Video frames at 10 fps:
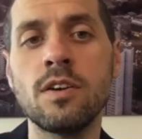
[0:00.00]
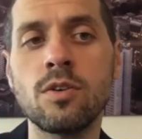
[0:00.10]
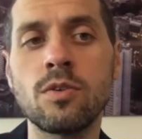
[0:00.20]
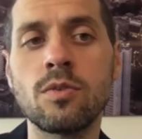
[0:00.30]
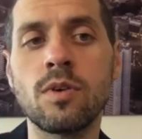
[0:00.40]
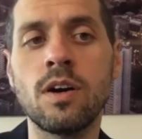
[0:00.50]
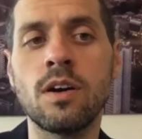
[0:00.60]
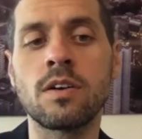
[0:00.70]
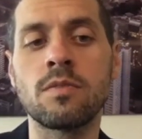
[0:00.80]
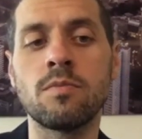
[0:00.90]
who
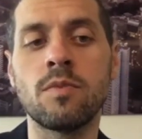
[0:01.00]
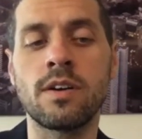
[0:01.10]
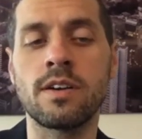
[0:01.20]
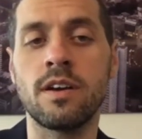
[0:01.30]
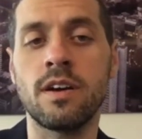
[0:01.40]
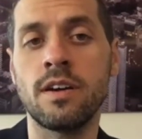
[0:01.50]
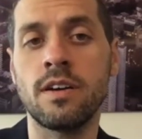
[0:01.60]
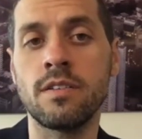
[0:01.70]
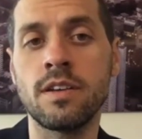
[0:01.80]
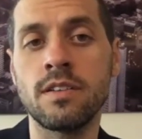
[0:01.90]
are are
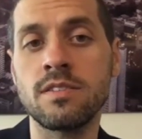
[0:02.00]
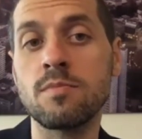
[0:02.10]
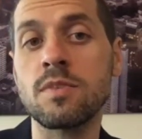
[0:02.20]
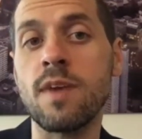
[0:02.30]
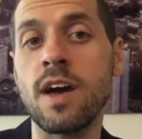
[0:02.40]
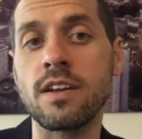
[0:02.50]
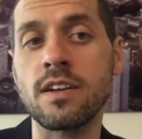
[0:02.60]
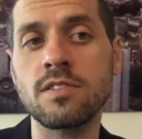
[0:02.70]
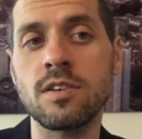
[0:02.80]
uh, symptomatic.